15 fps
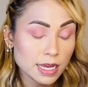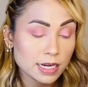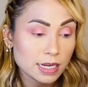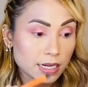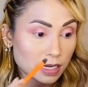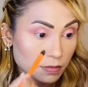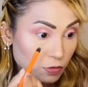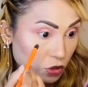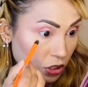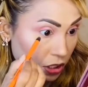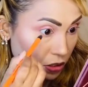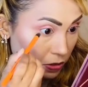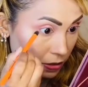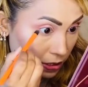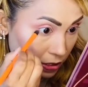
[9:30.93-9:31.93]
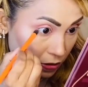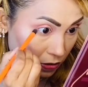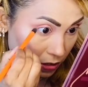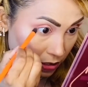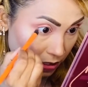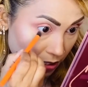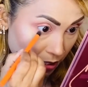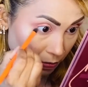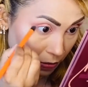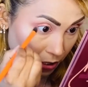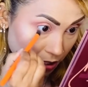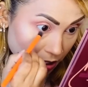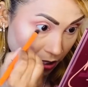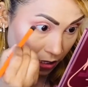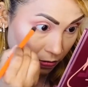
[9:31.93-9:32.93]
And I'm going to do the same
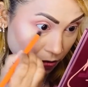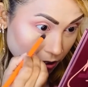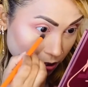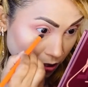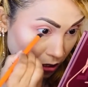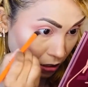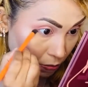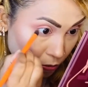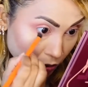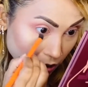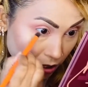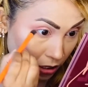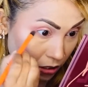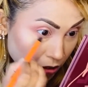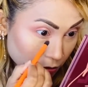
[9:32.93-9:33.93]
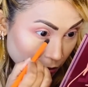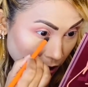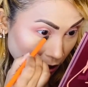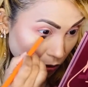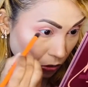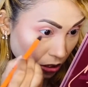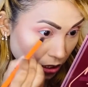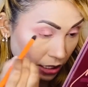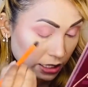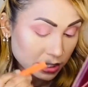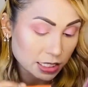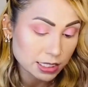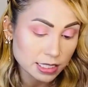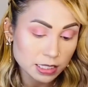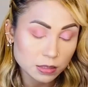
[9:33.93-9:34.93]
shade. I'm just gonna put that on my lower lashes
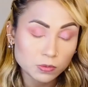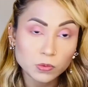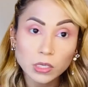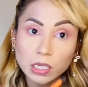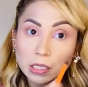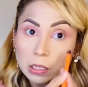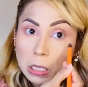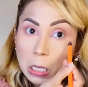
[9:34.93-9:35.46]
as well.